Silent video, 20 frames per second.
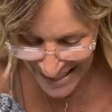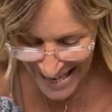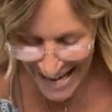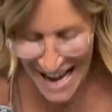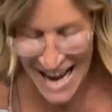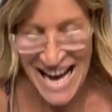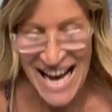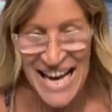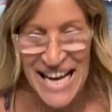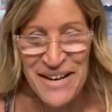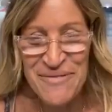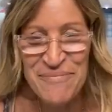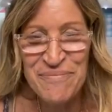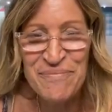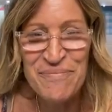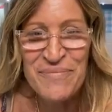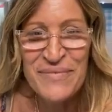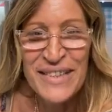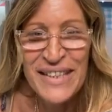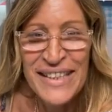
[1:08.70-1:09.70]
Renee.
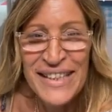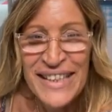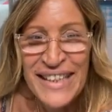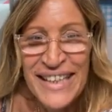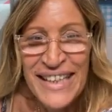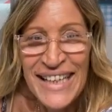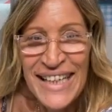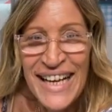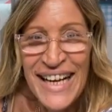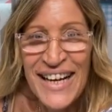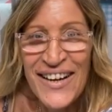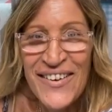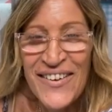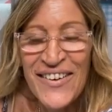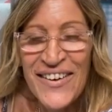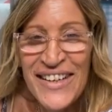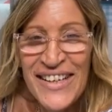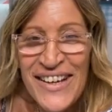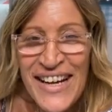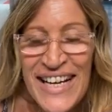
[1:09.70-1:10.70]

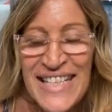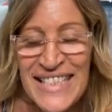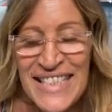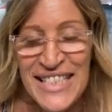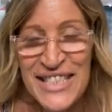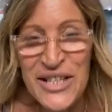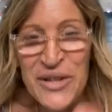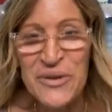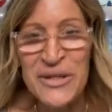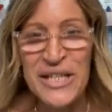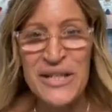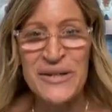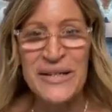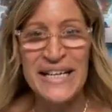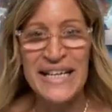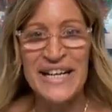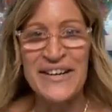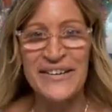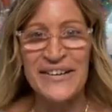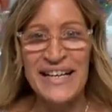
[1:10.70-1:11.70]
Oh, you guys, it's so cute
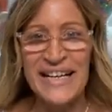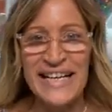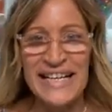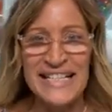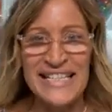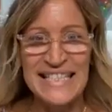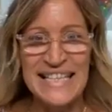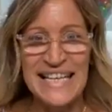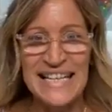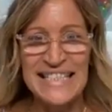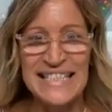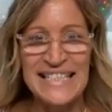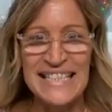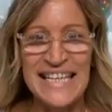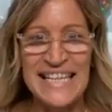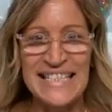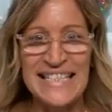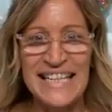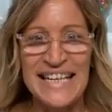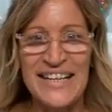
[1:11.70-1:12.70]
in here at night because that
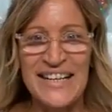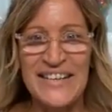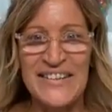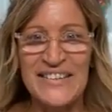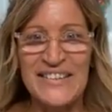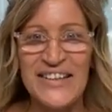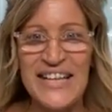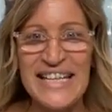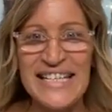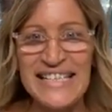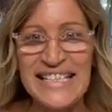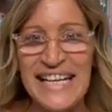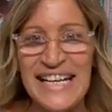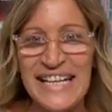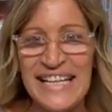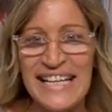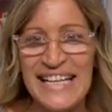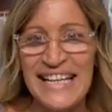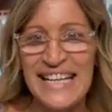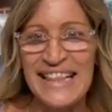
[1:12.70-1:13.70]
stand's got all the lights
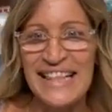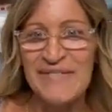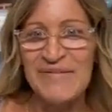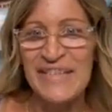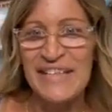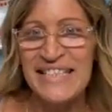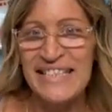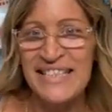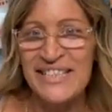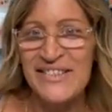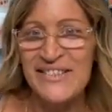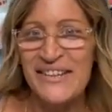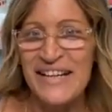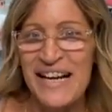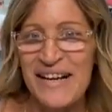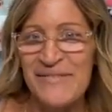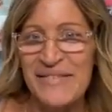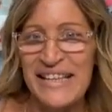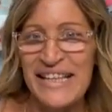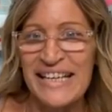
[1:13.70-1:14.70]
on it. And then my sister
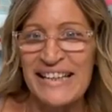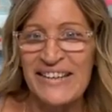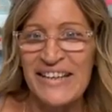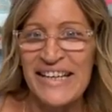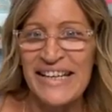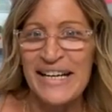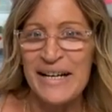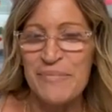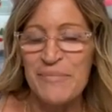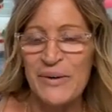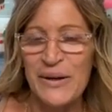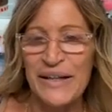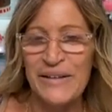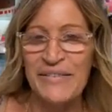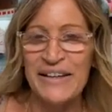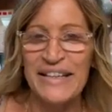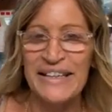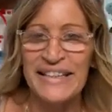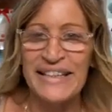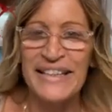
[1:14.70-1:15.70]
got me that light up
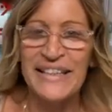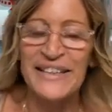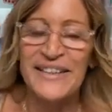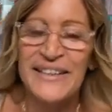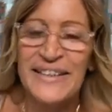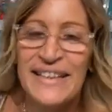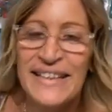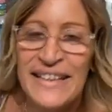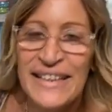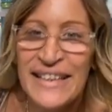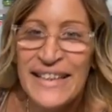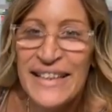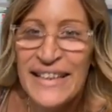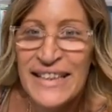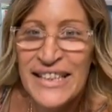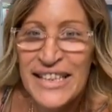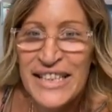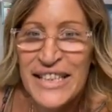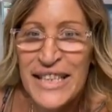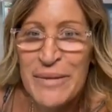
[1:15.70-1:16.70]
one right there.
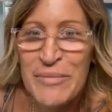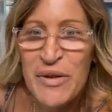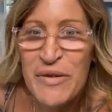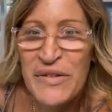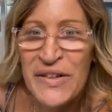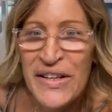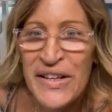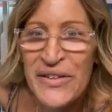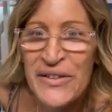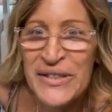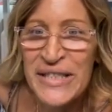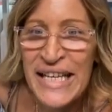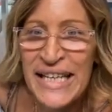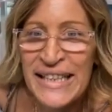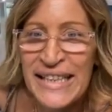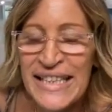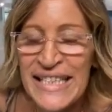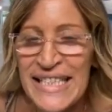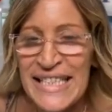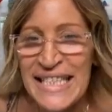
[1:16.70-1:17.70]
She came over the other
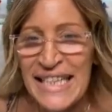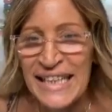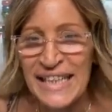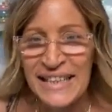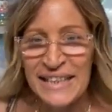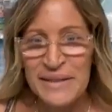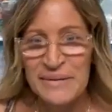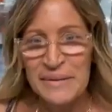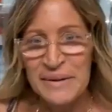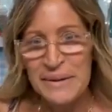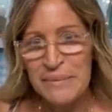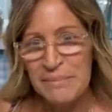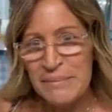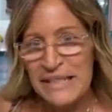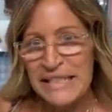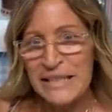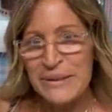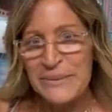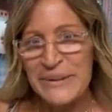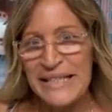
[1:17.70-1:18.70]
day, Lisa,
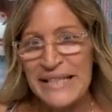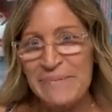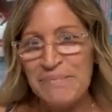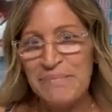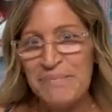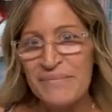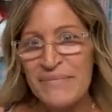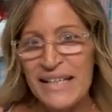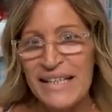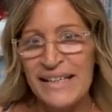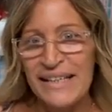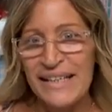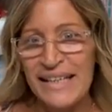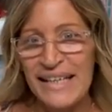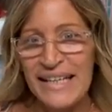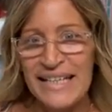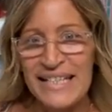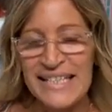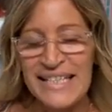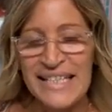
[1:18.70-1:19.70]
my twin.
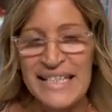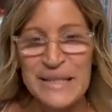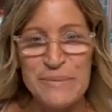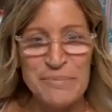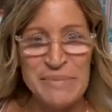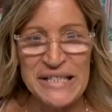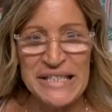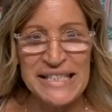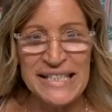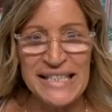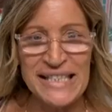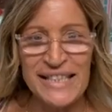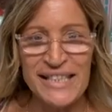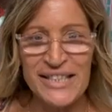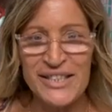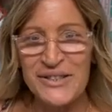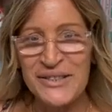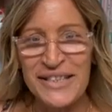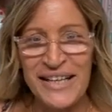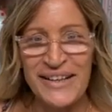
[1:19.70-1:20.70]
And it says busy.
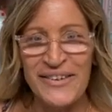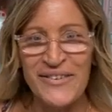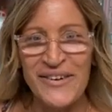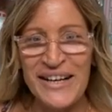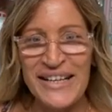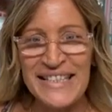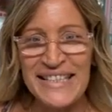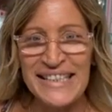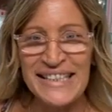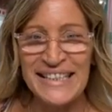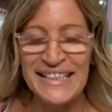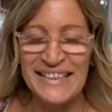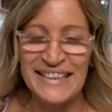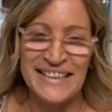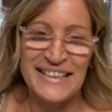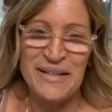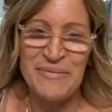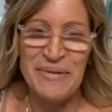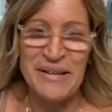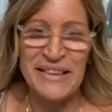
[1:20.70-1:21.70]
She goes, I don't know, I seen it
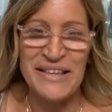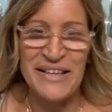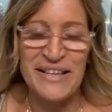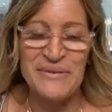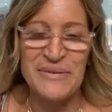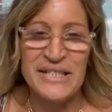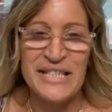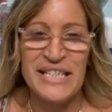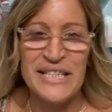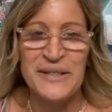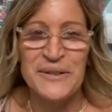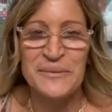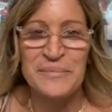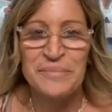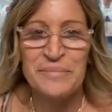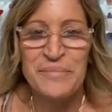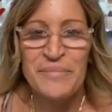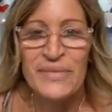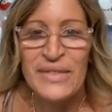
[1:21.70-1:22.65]
lit up. I thought it was cute.